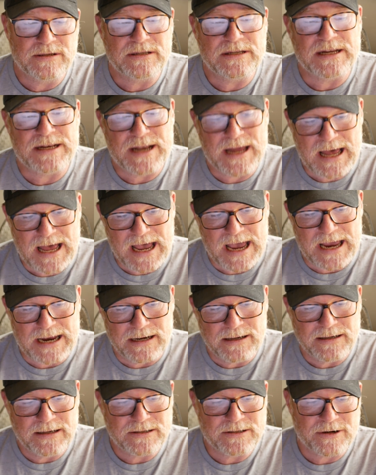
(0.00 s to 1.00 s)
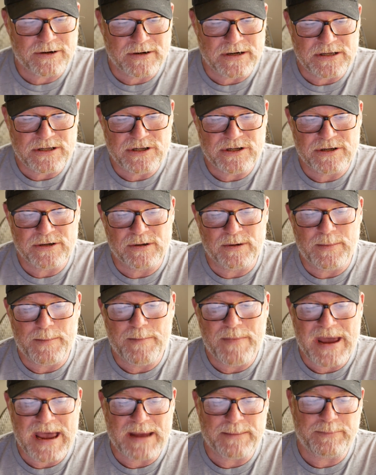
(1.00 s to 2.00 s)
Attorney General
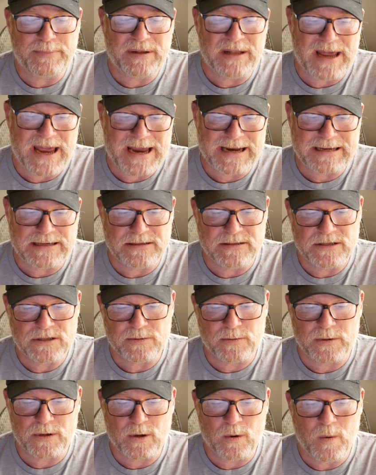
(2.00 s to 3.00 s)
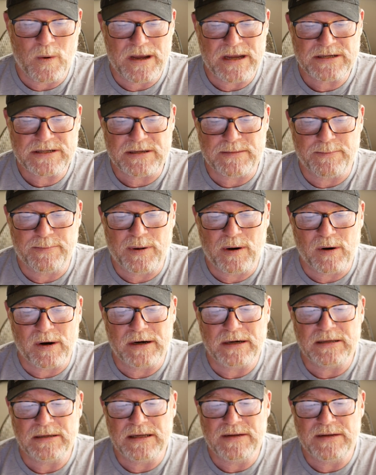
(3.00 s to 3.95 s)
Matt Plaatkin's request in part,